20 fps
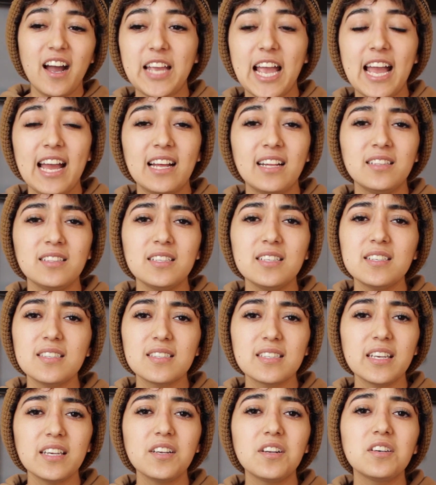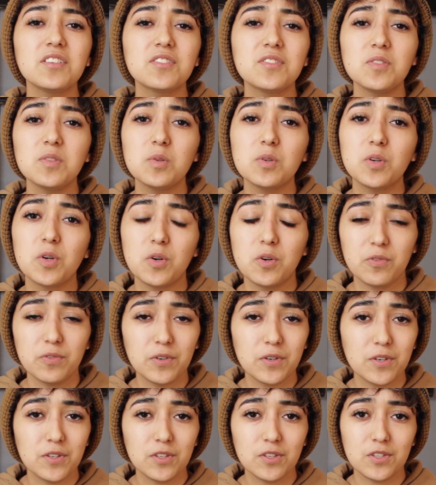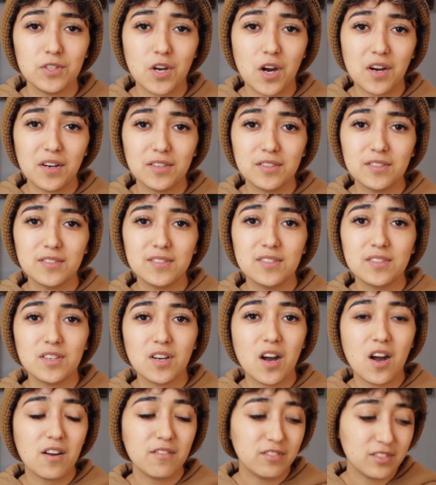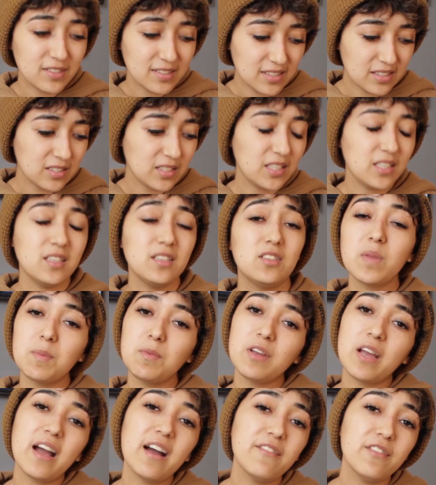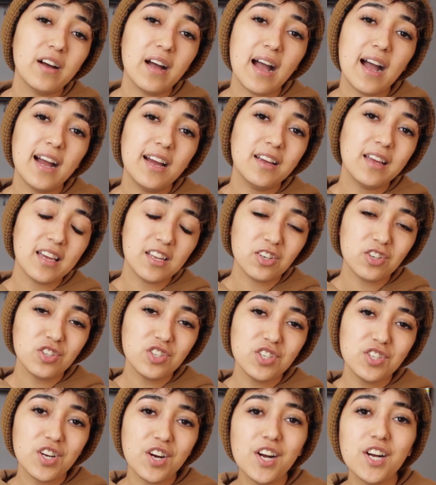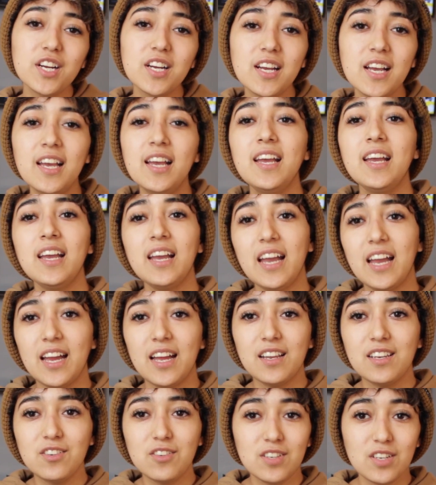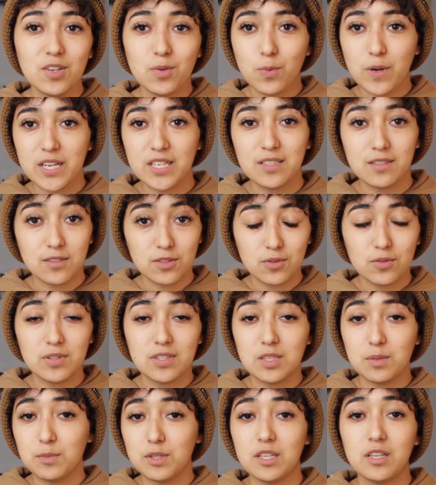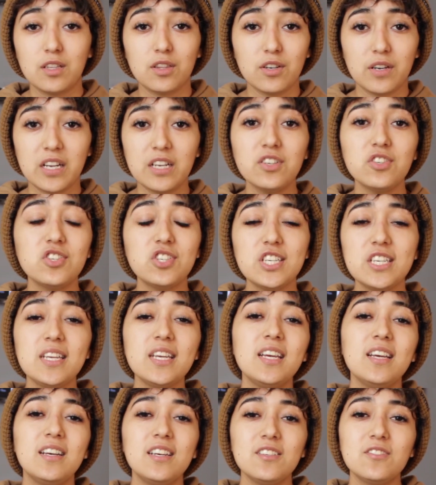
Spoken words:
And this can also go for other dogs. Obviously, maybe you have a high energy dog and you need ways to stimulate their energy.